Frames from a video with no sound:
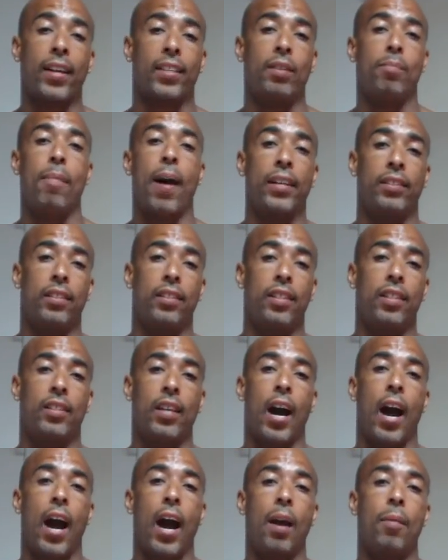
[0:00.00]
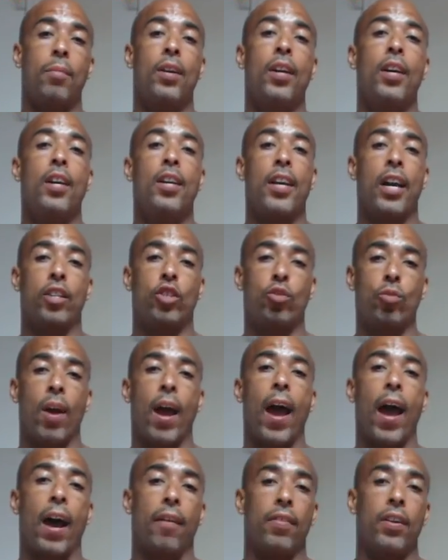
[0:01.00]
maximizing the time that
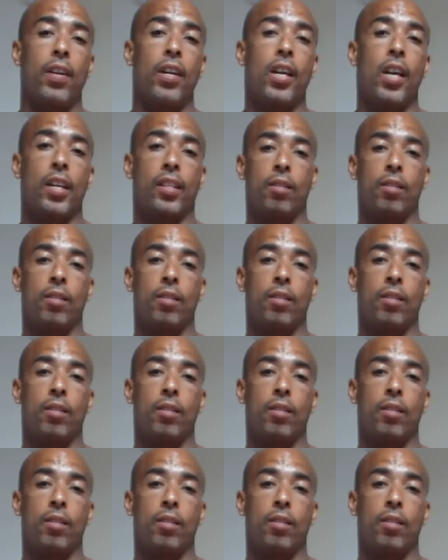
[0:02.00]
you have.